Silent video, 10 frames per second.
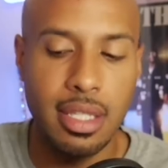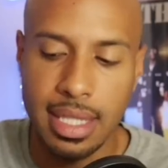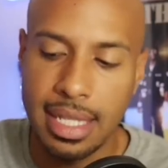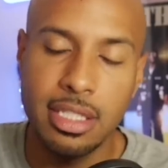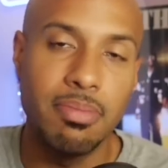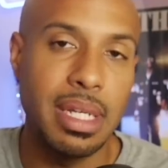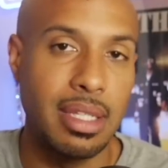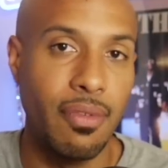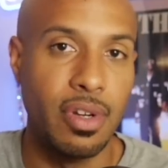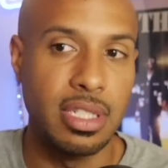the
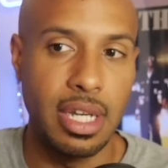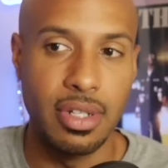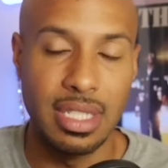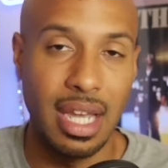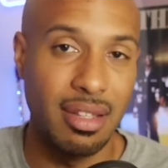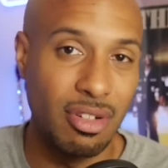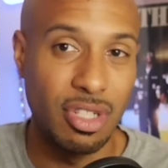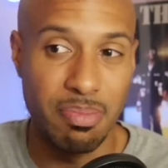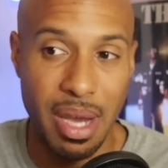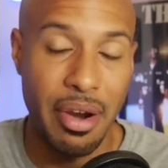big difference there, is that
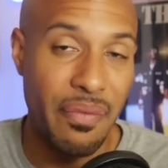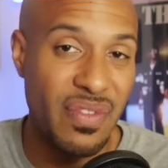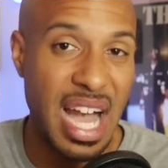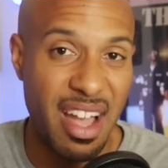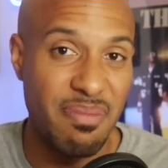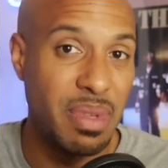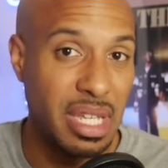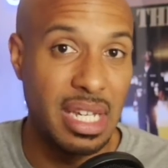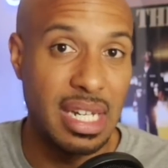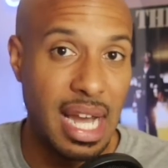there's about a $5
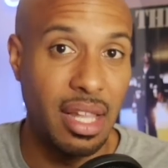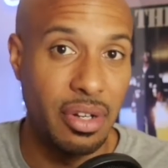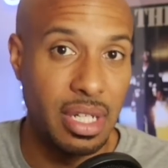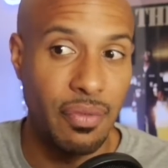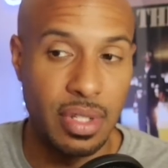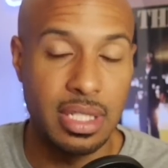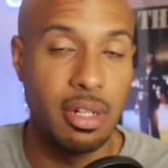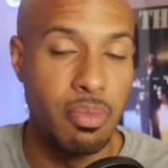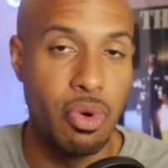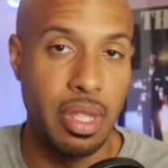million difference, a
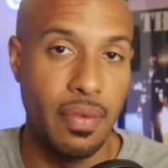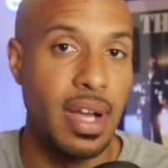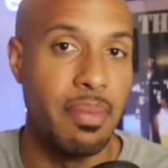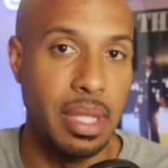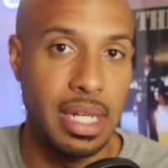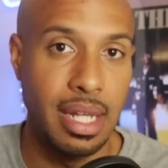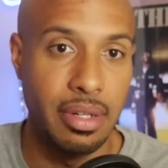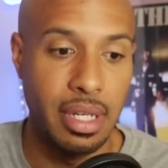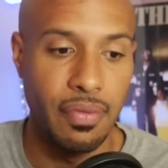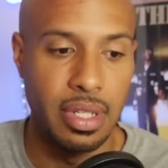little more than a $5
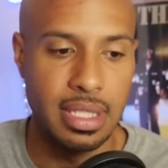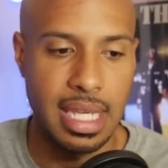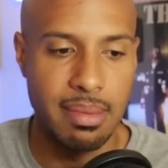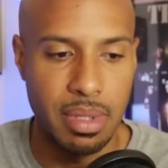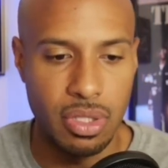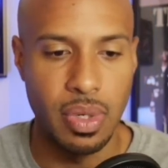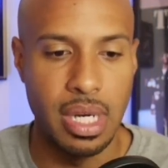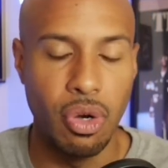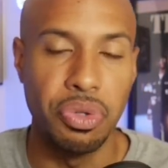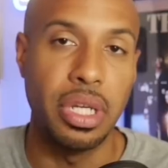million difference in
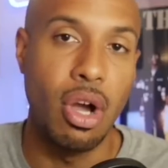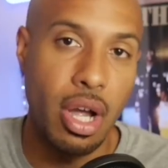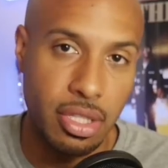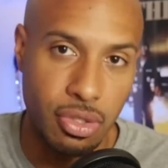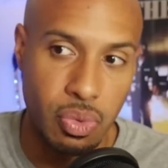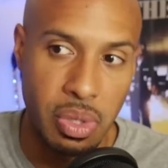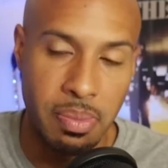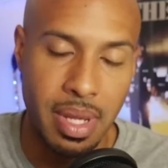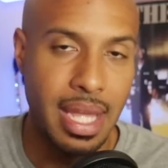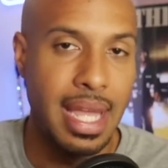between holding on to
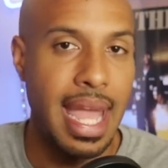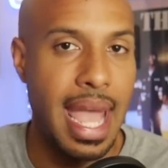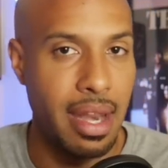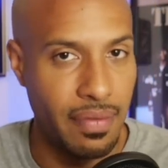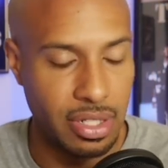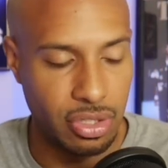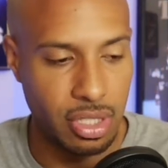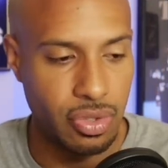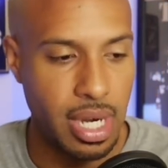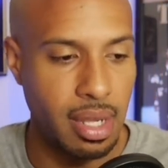them and
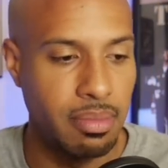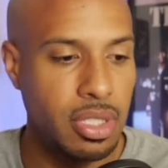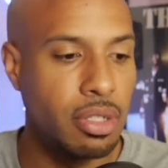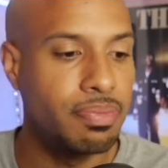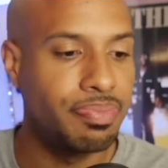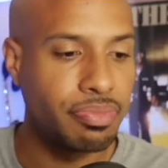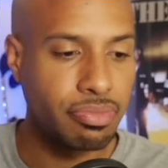eventually trading them. So